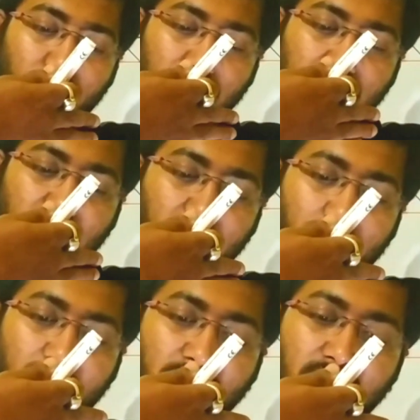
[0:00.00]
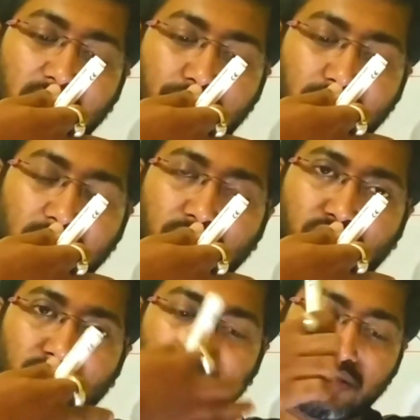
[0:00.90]
construct a vertical plane
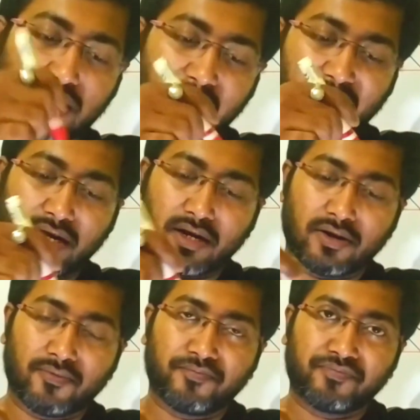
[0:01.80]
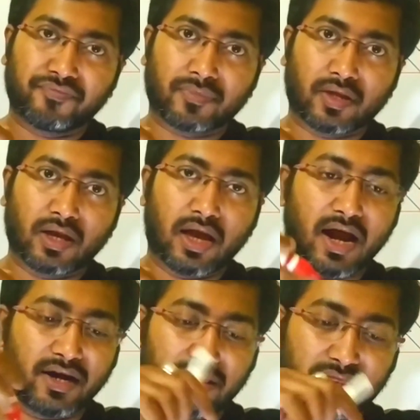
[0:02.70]
through this line,
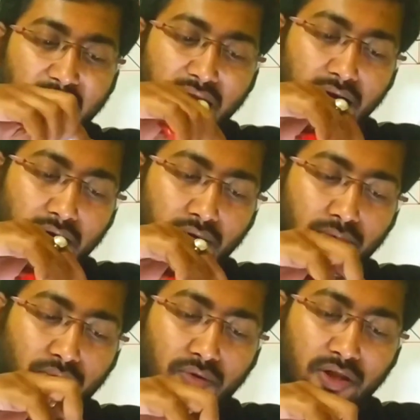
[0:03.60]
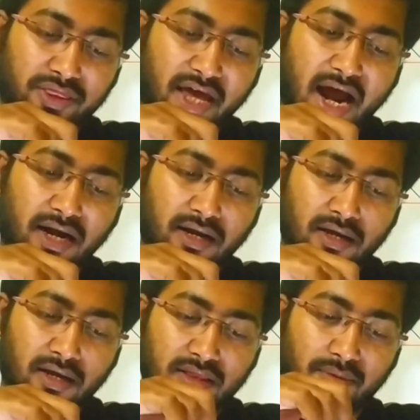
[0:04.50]
and then on that
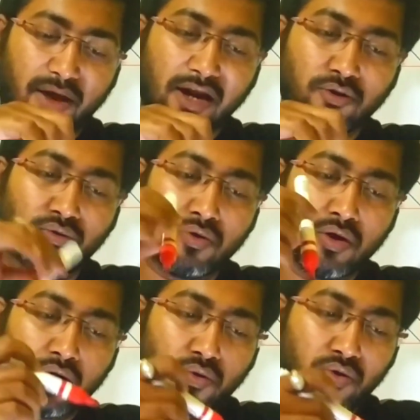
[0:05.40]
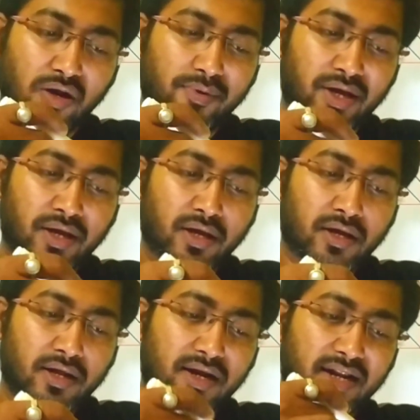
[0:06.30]
the value will be
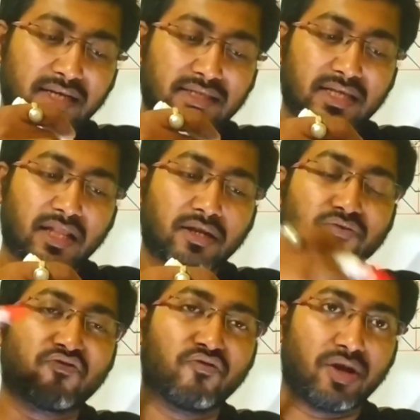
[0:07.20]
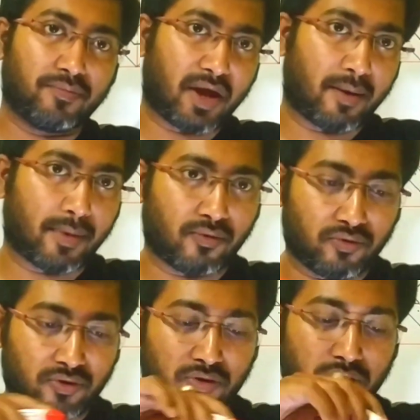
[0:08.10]
less than true dip amount.
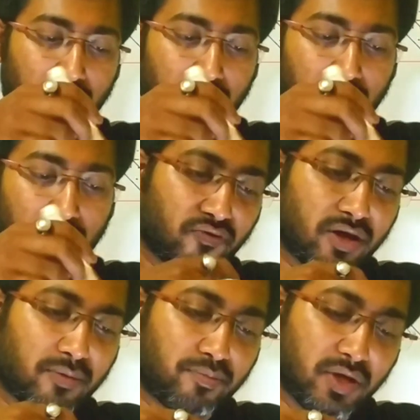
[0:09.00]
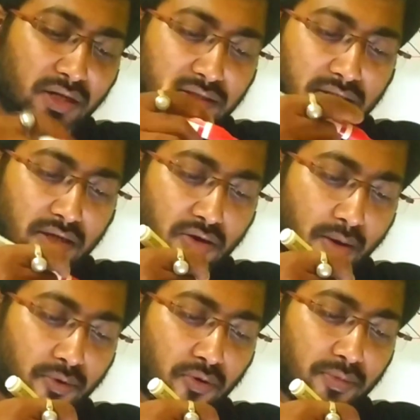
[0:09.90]
True dip means you
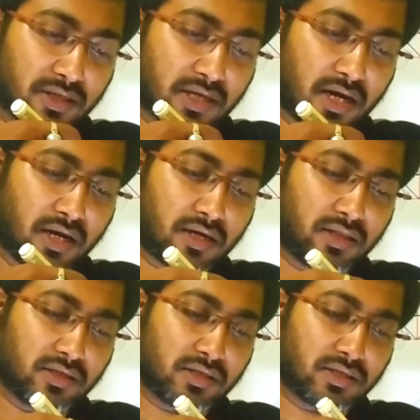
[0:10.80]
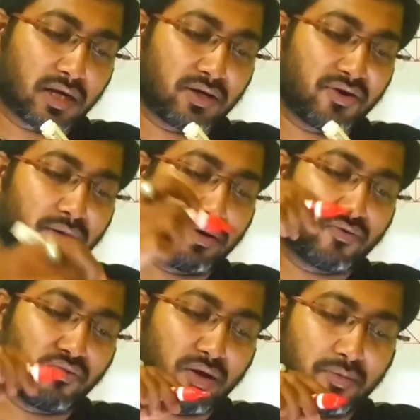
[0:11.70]
have to measure it, this is the
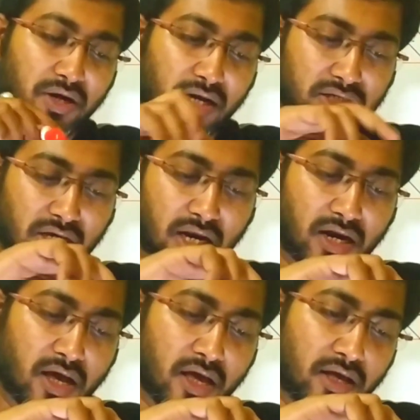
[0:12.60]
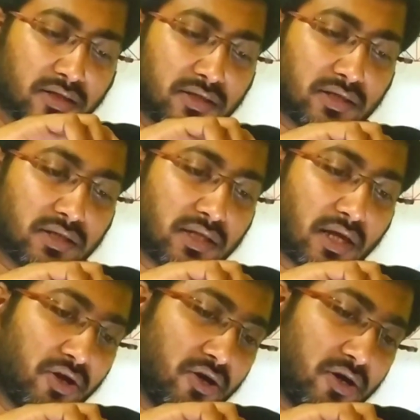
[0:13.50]
true dip direction, this is the
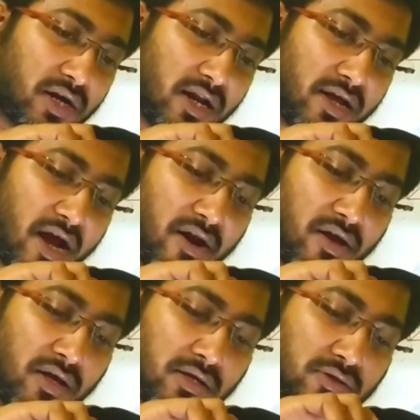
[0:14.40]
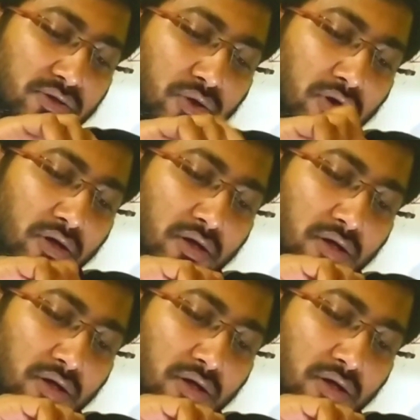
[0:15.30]
horizontal here, so